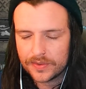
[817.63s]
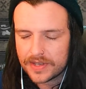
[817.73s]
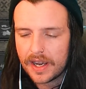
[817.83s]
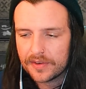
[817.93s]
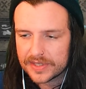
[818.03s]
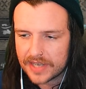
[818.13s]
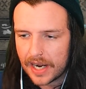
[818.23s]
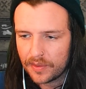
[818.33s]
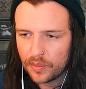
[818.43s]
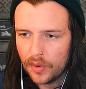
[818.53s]
So it's high risk,
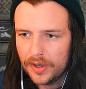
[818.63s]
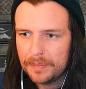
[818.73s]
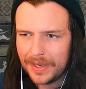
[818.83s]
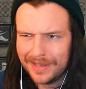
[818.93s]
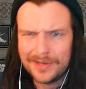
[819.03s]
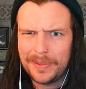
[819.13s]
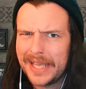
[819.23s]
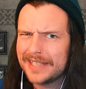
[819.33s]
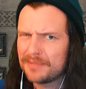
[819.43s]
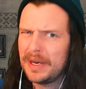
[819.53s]
high reward, but you're
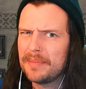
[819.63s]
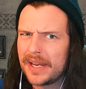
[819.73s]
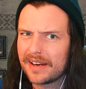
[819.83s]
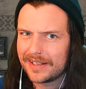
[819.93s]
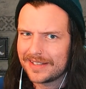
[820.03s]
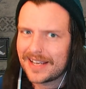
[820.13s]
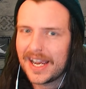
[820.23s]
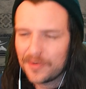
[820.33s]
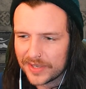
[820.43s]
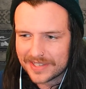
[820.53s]
playing as a barbarian. It's
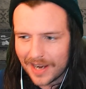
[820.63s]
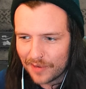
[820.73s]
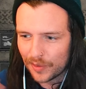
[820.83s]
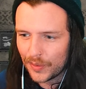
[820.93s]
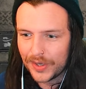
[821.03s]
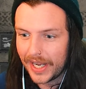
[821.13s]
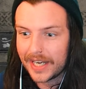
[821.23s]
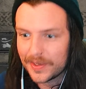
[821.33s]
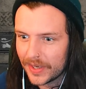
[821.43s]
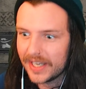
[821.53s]
high risk, high reward
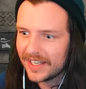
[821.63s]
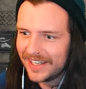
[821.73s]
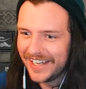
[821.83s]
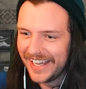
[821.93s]
anyway.